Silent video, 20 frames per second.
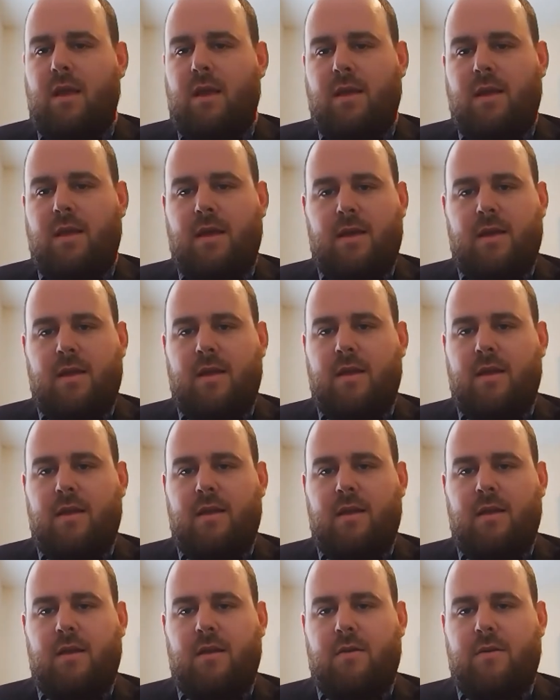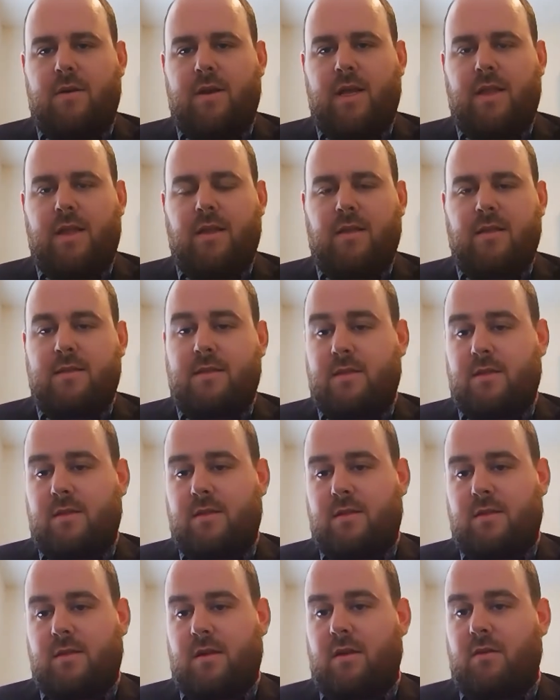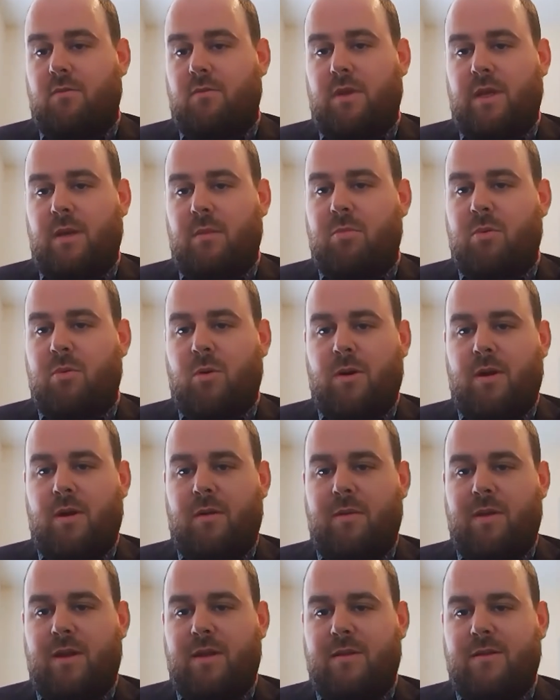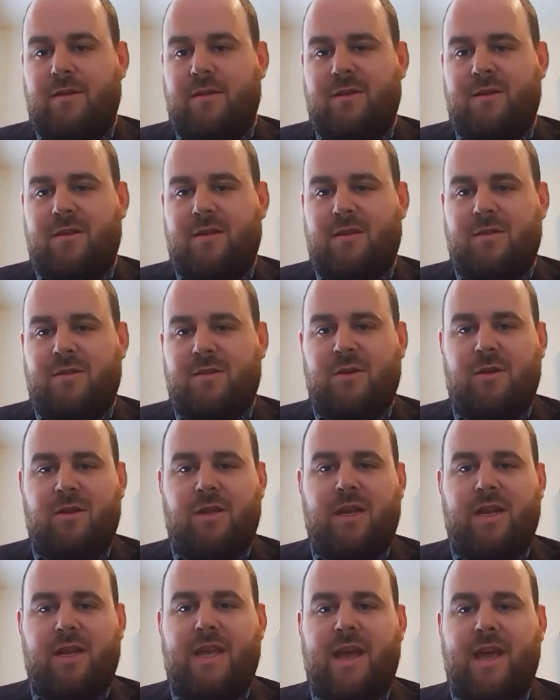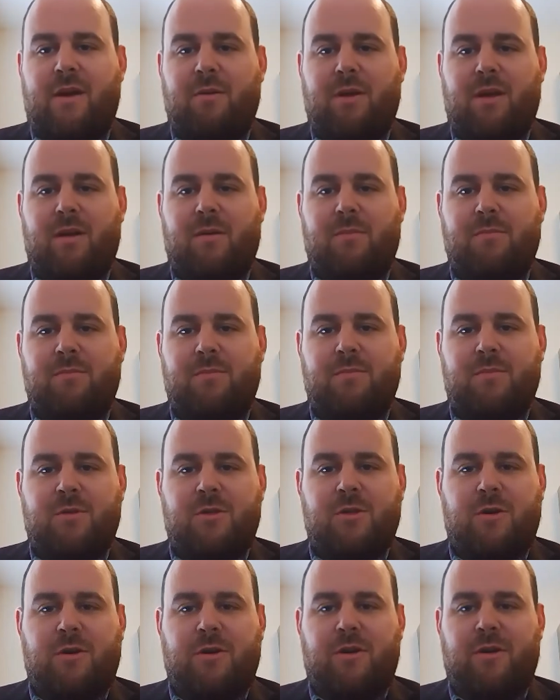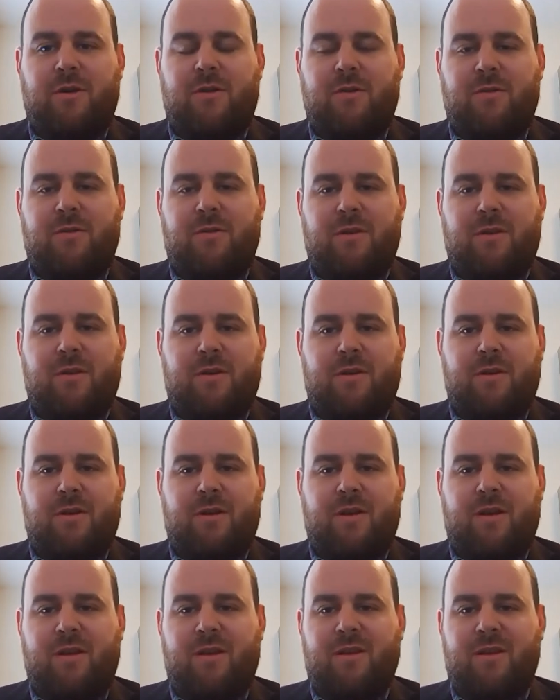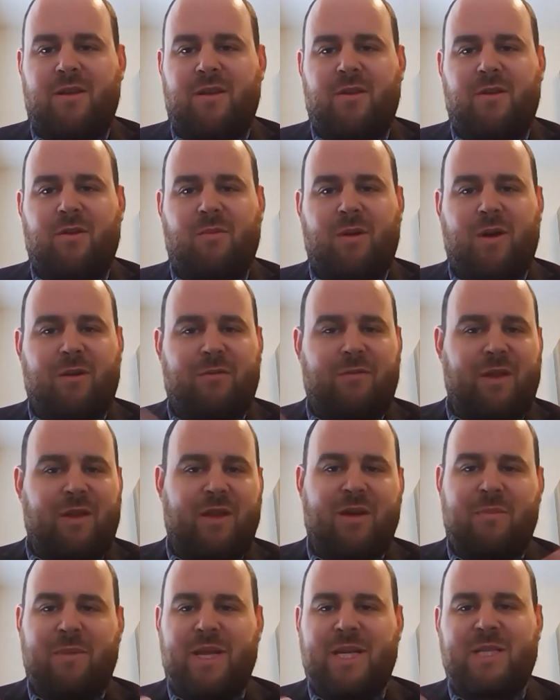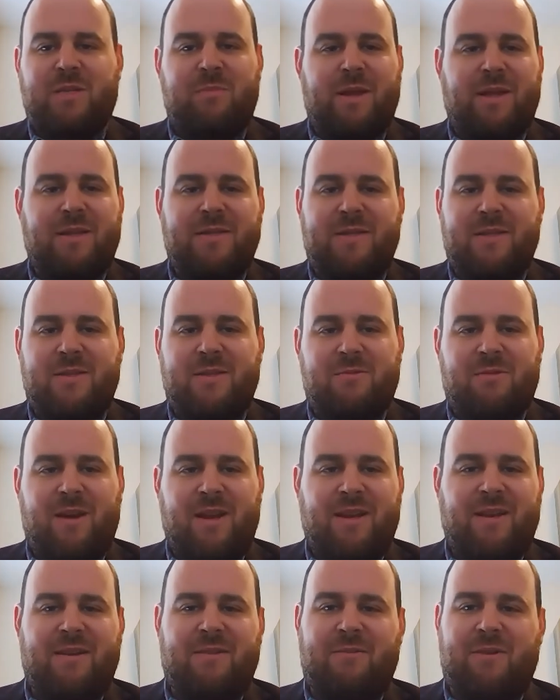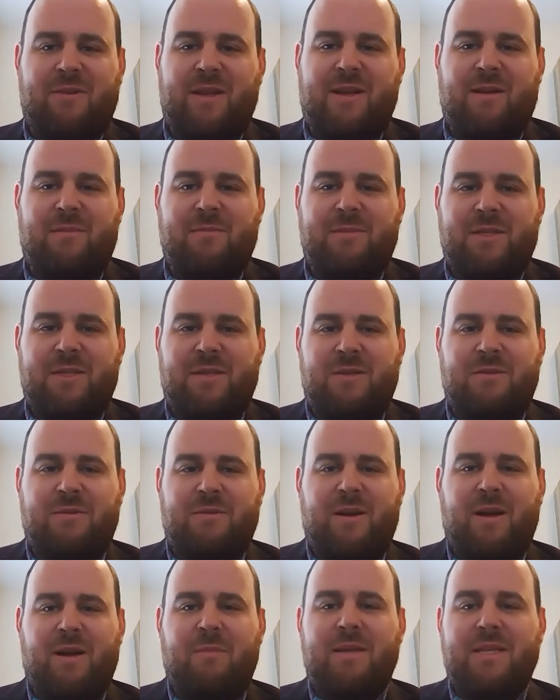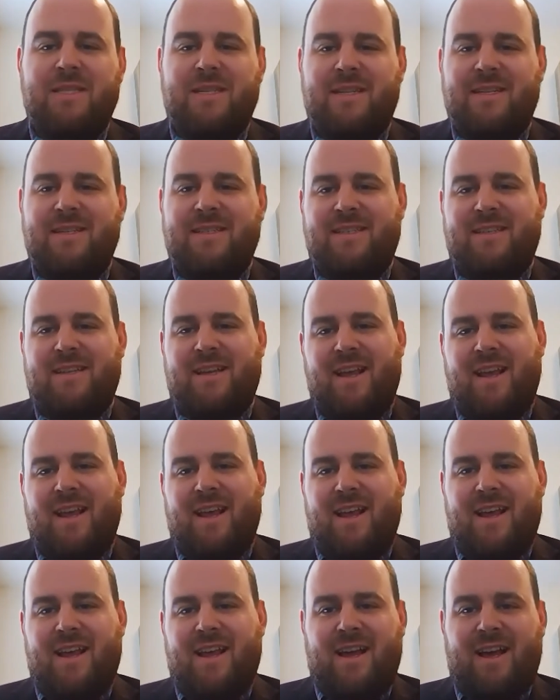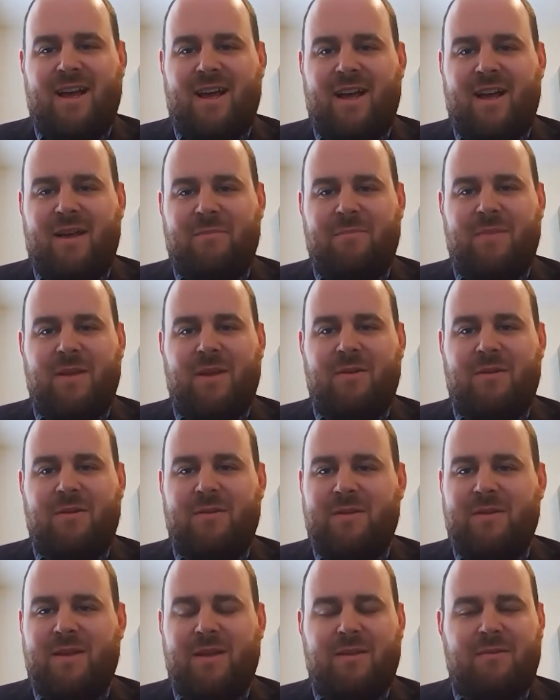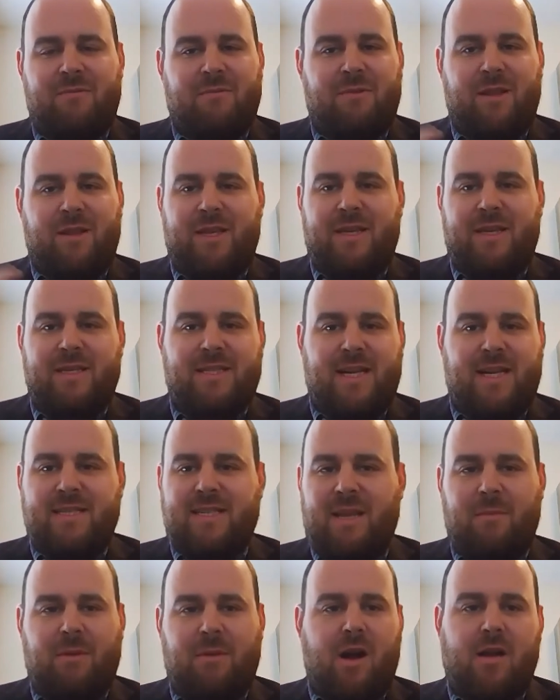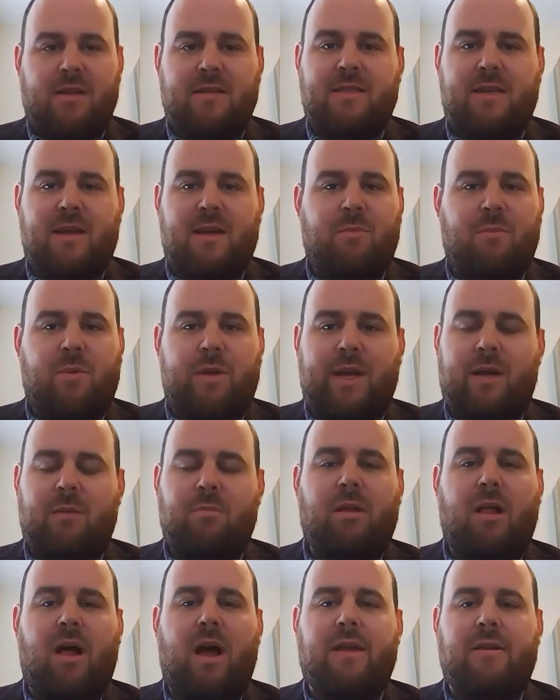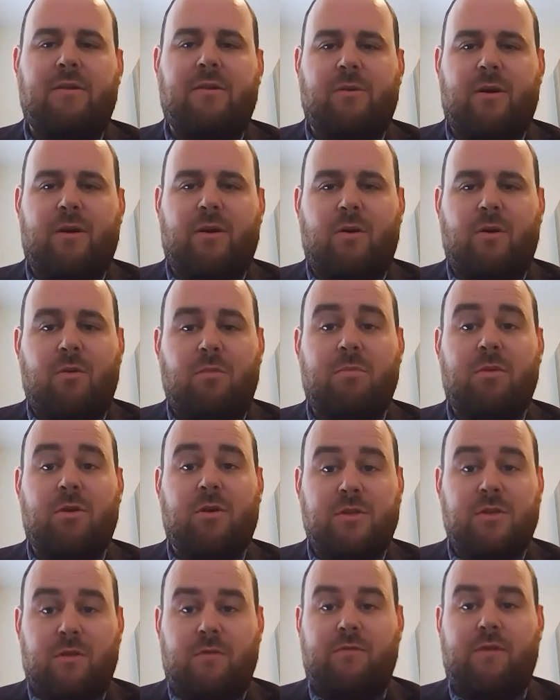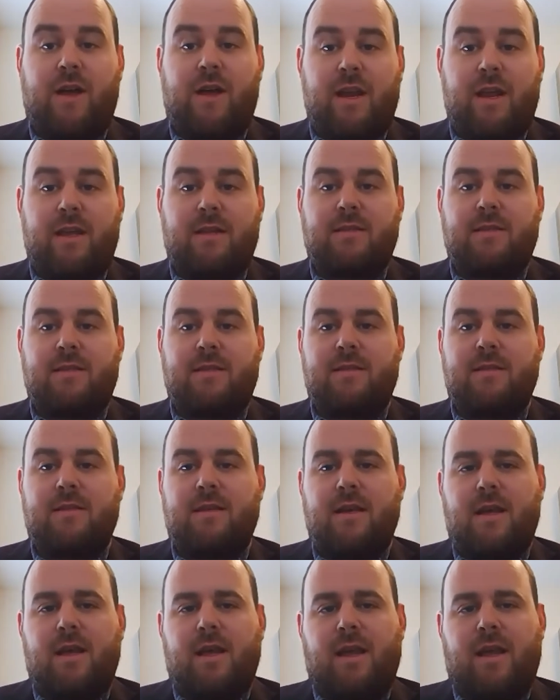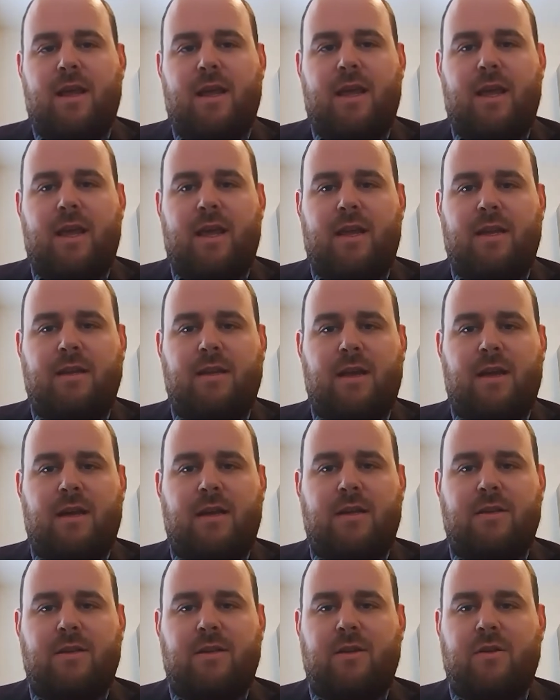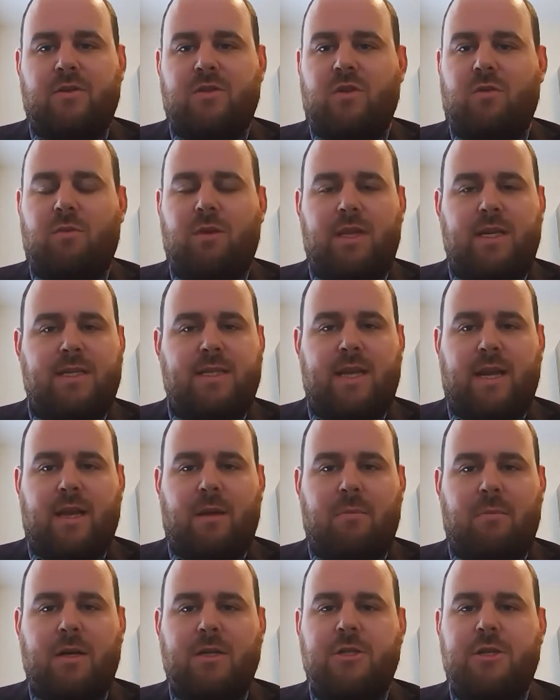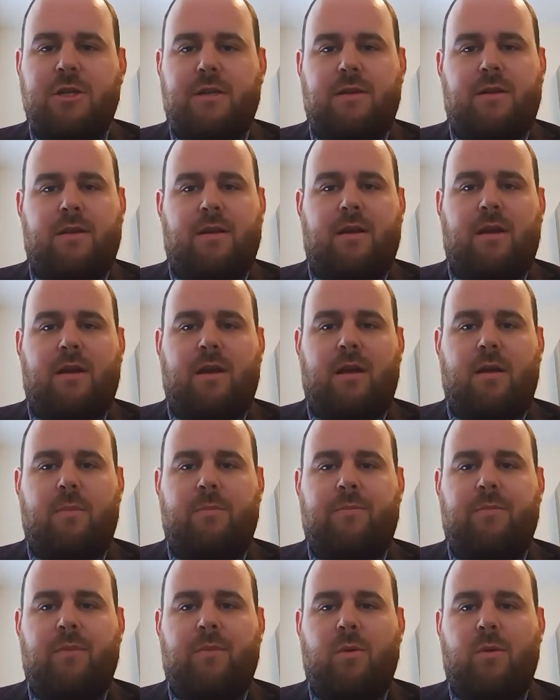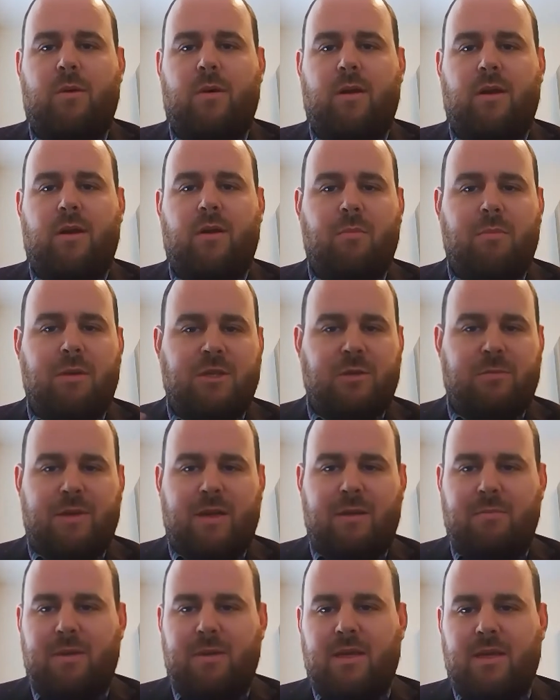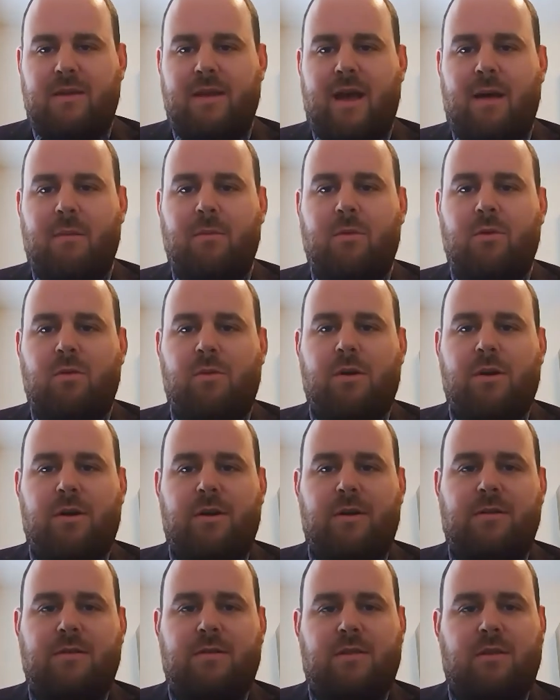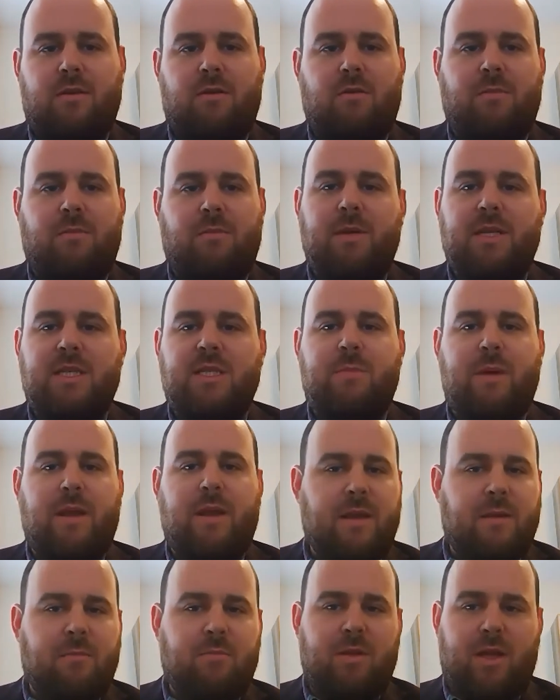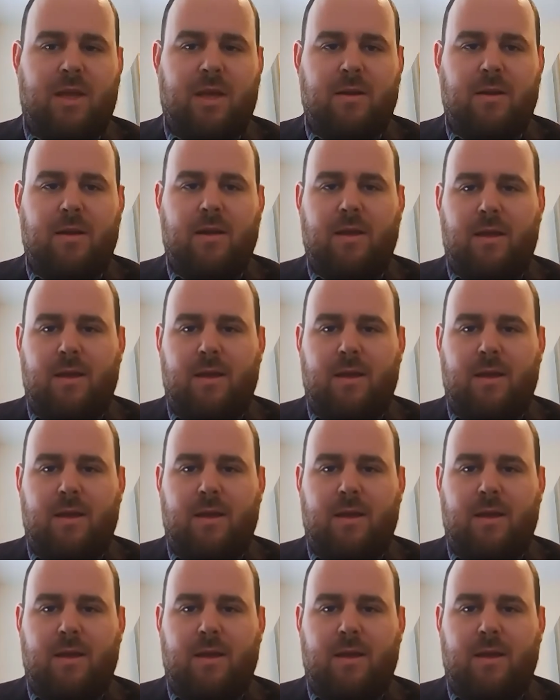Yeah, you know, and I think this is uh, really important. I mean, uh, uh, certainly in accounting, I'm sure you know you're uh, you know aware of income and expenses, right? When it comes to business, um, you know, it really is that same concept we can apply to our own personal finances, and you know, so really setting a budget, um, or you know, budget might be a taboo word, so maybe a spending plan